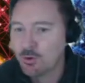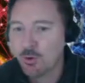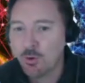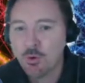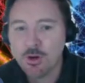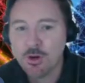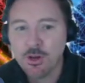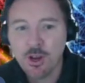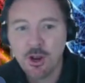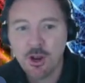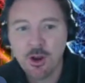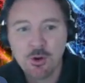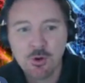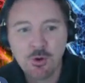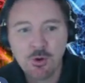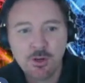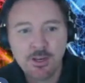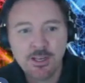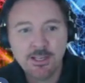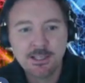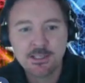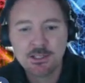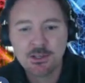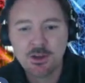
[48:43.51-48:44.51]
audio, good
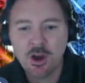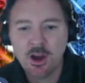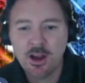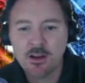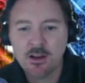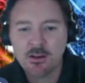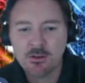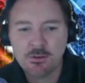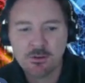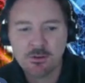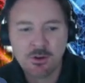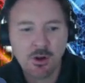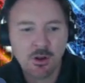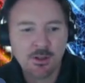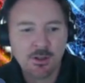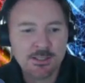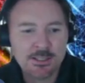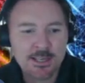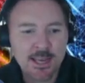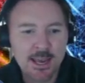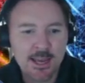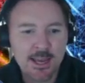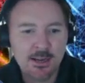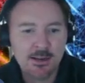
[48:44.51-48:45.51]
insight, good
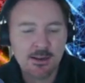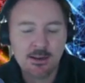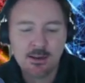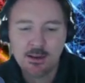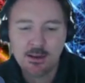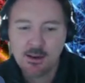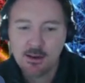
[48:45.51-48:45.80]
content.